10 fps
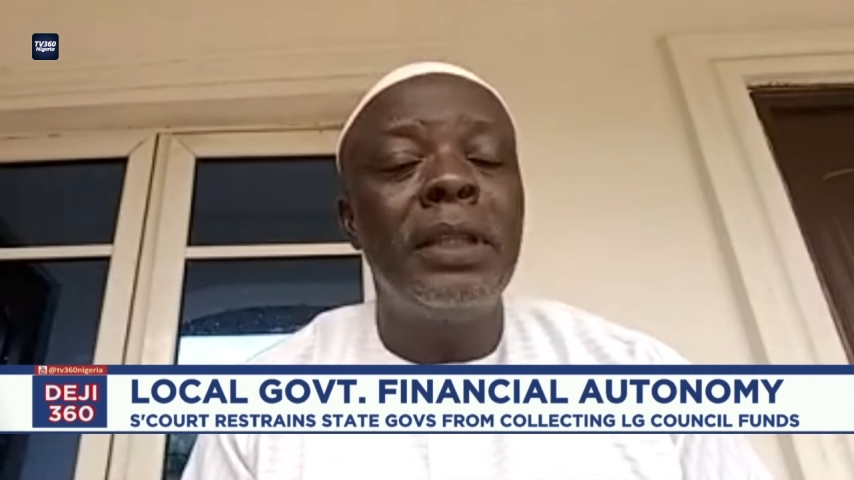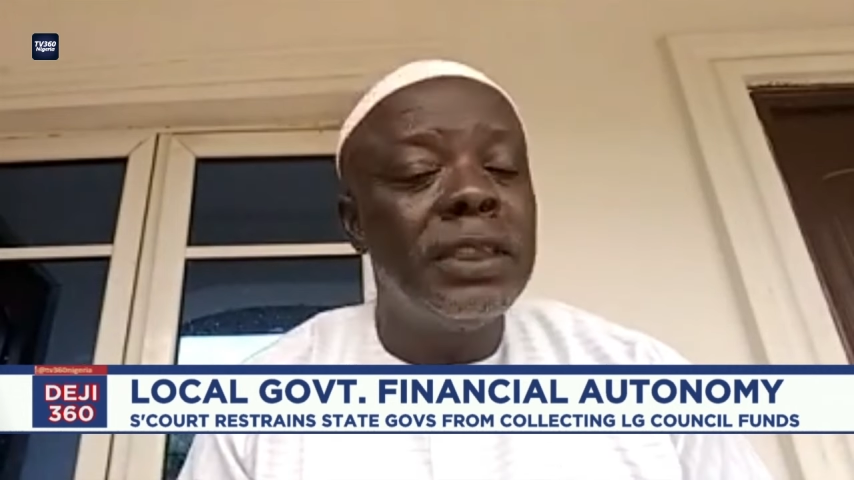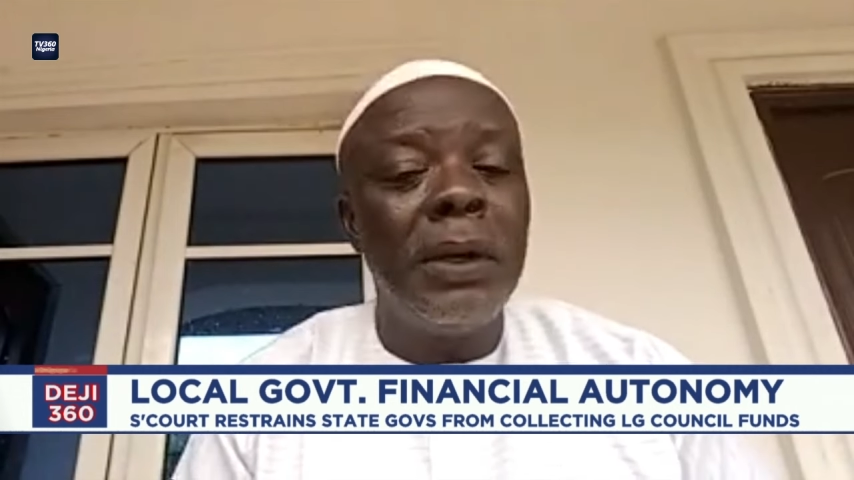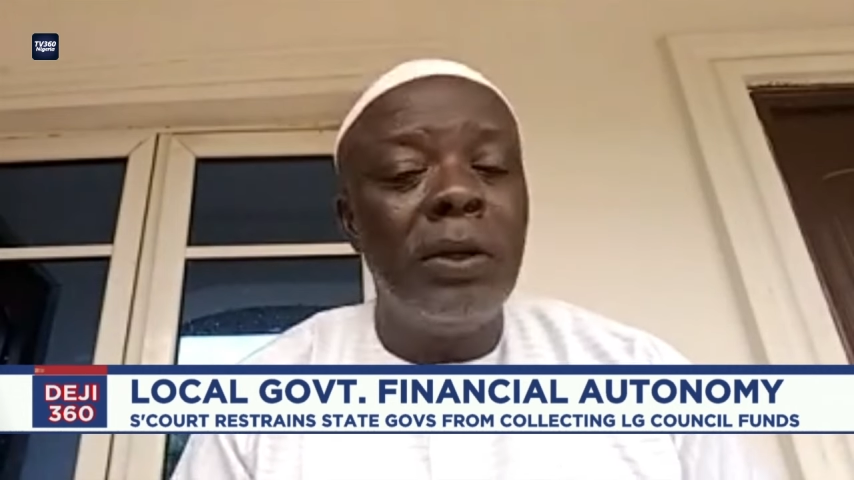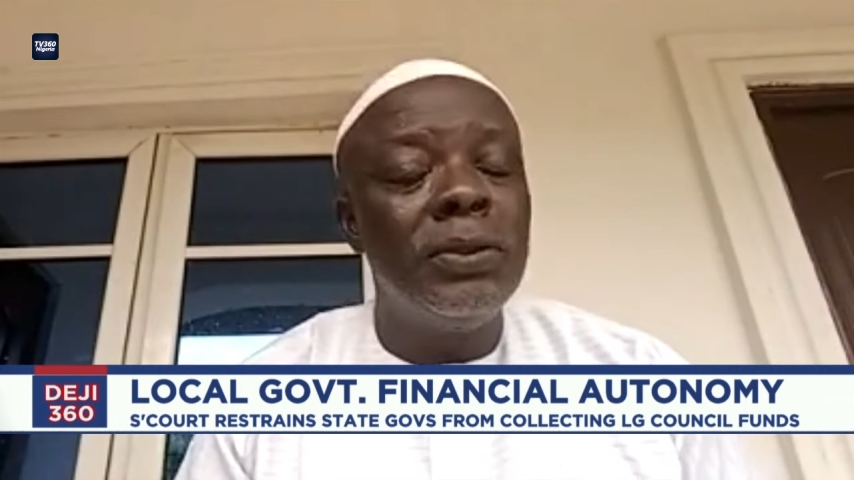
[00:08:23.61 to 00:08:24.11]

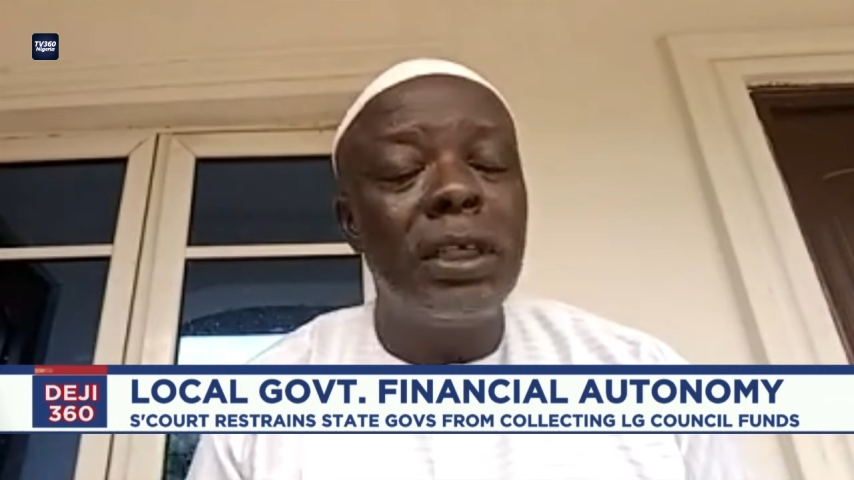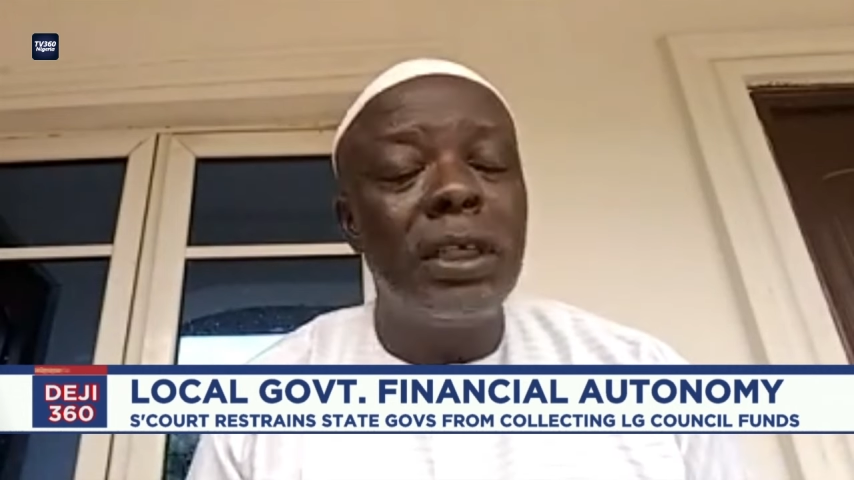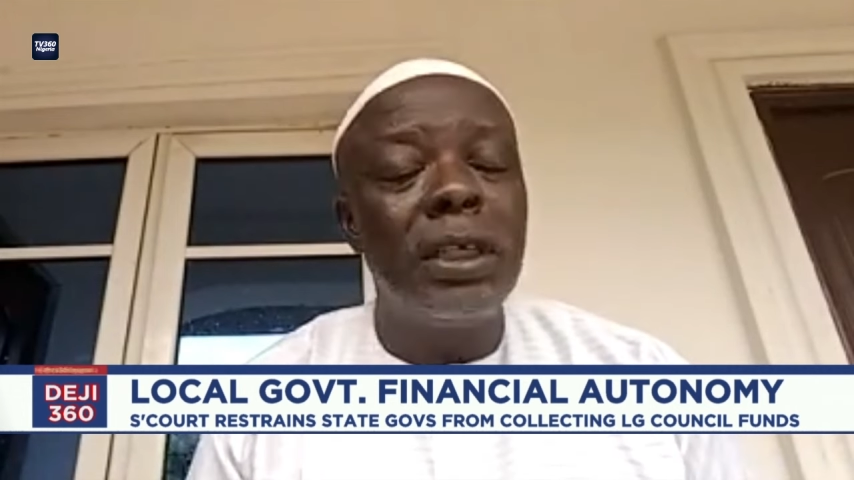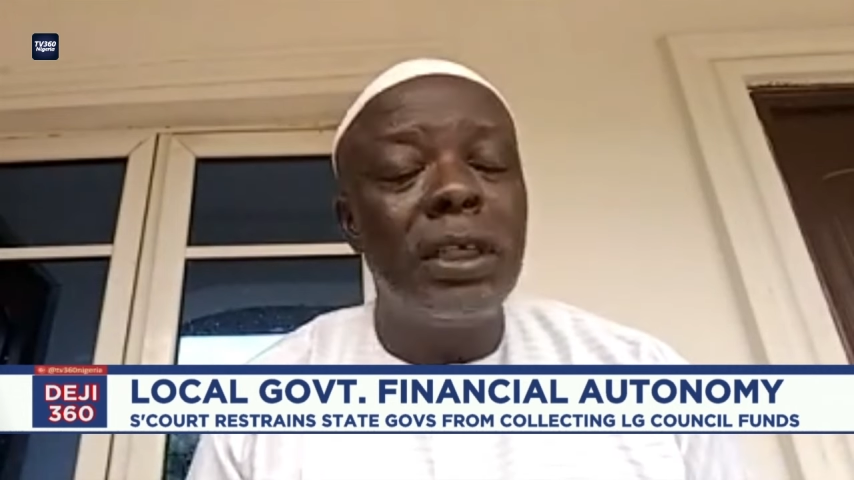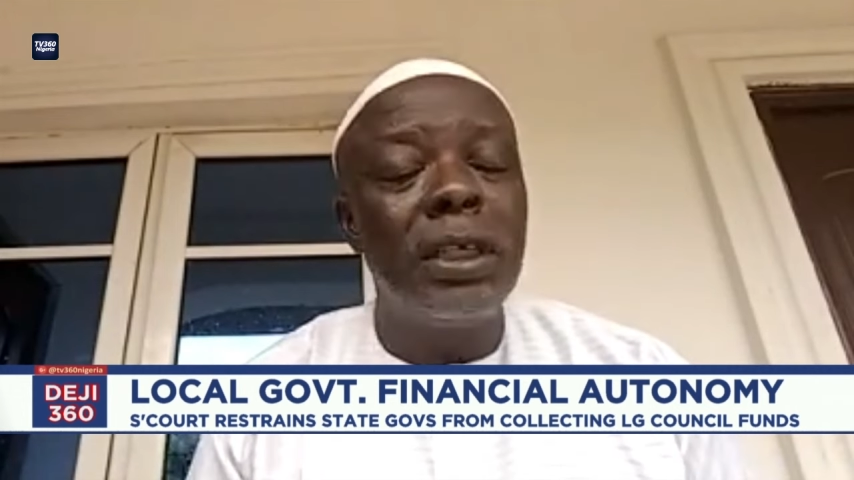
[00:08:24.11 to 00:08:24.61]
That's my own
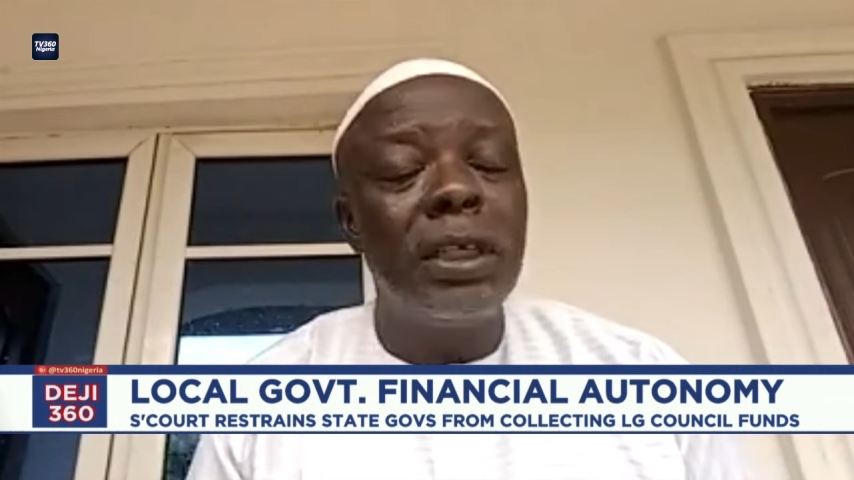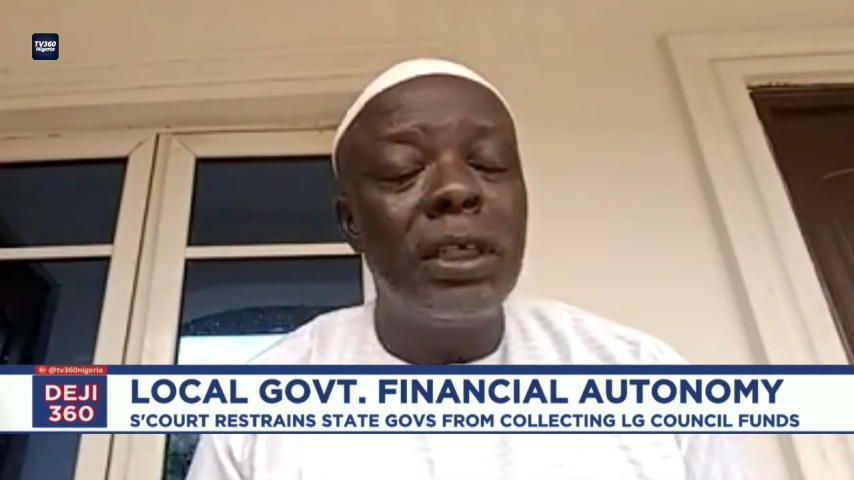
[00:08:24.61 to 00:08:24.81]
take about